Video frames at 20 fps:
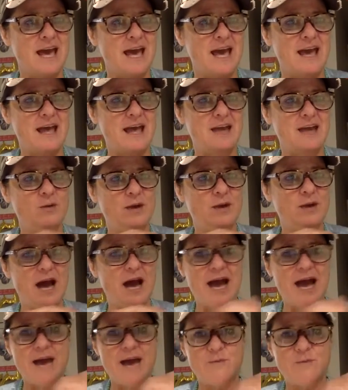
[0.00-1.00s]
And when
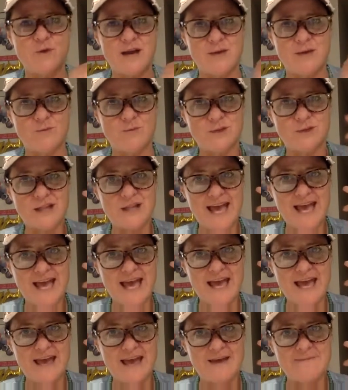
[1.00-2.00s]
I bring
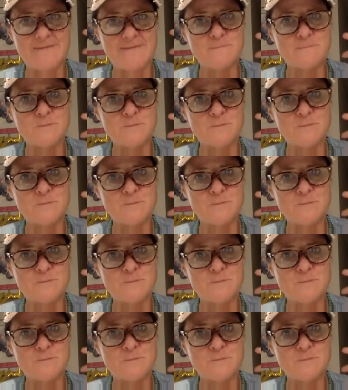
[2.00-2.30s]
play